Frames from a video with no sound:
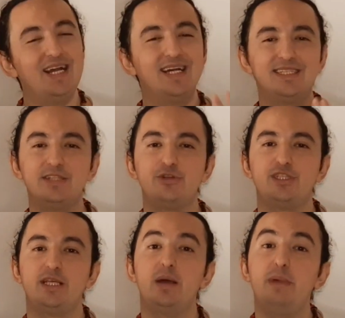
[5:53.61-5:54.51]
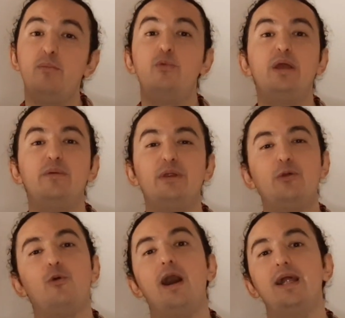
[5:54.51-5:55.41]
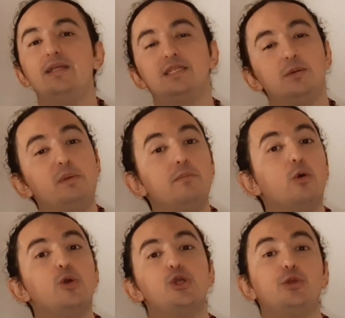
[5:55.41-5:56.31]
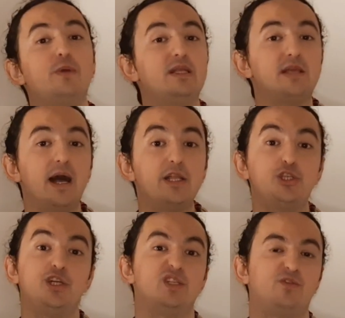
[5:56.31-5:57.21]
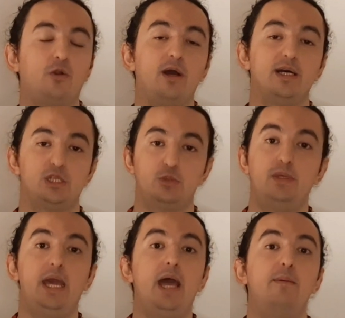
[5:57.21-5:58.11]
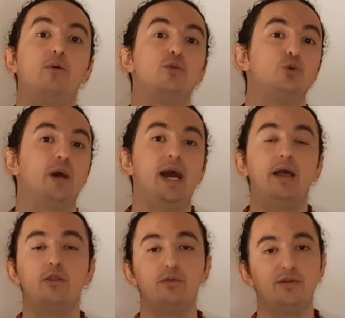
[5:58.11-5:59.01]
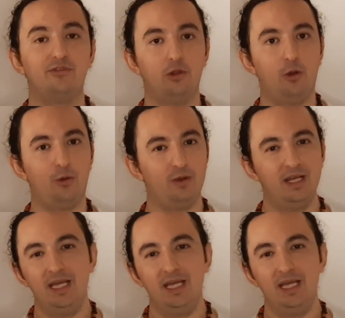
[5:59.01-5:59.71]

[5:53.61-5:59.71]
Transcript: Because the Trecena may be requiring some emotional intelligence for us to be able to handle the flow.